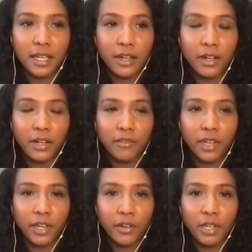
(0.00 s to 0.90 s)
are
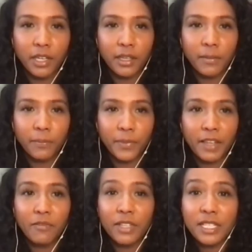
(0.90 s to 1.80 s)
very
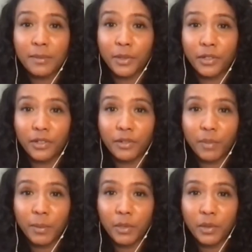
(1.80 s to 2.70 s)
invisible.
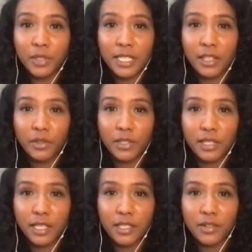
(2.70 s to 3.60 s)
People don't see those
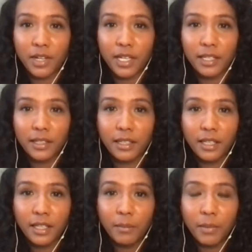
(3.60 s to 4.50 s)
things, right?
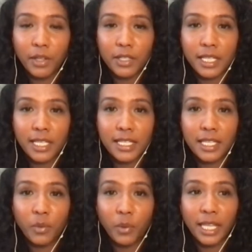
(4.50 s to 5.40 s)
Because
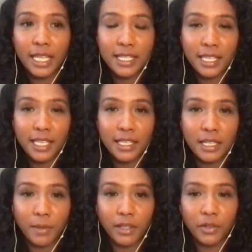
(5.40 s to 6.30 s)
what they see is
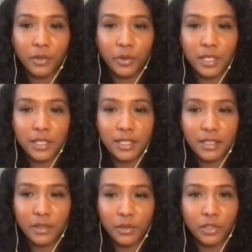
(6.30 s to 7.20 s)
a mother who's
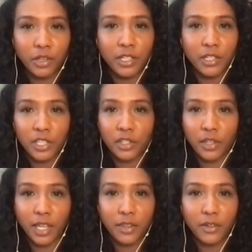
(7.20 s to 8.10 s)
got her shit
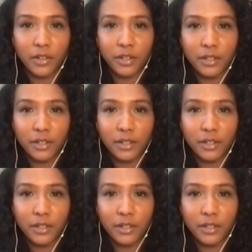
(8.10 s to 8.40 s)
together.